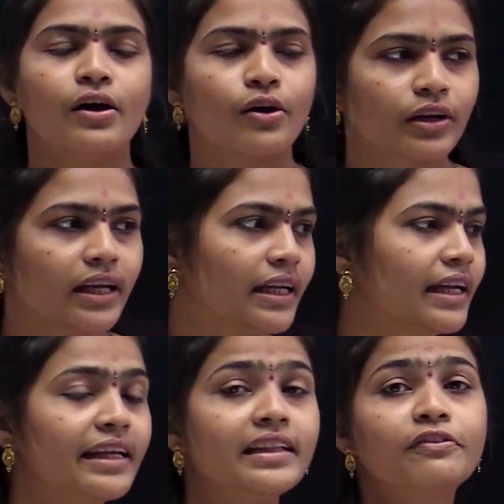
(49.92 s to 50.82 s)
Okay,
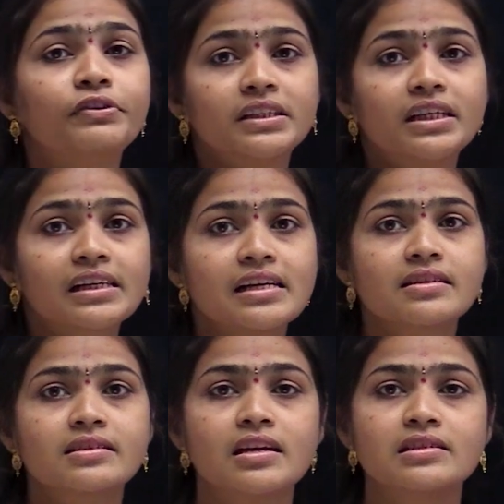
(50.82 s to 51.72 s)
in that further
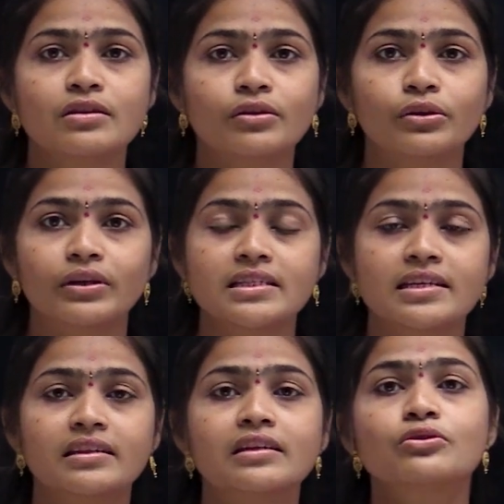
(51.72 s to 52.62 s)
classes also you can
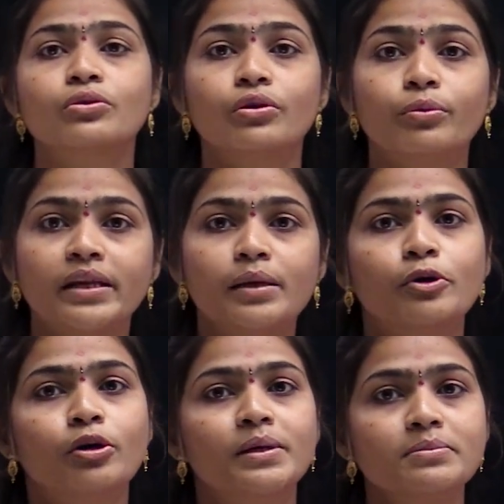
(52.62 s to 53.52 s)
see that so many
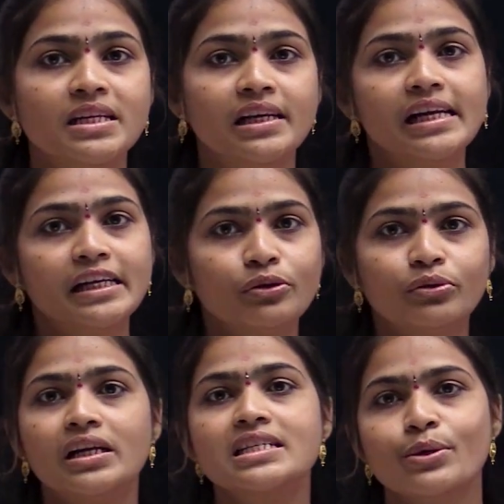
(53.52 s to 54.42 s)
problems related to
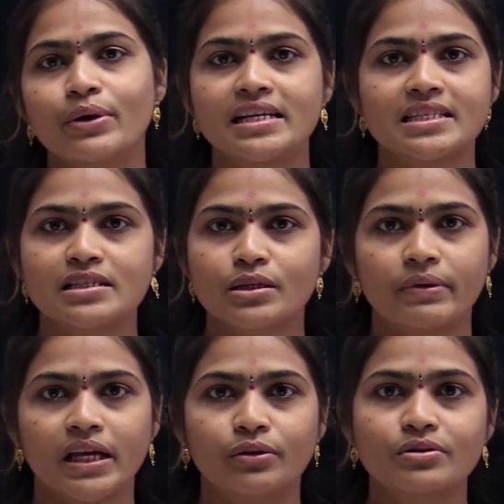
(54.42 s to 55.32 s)
that squares and
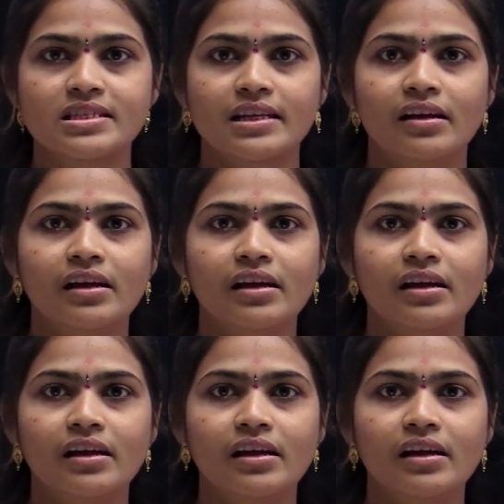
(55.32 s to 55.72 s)
square roots.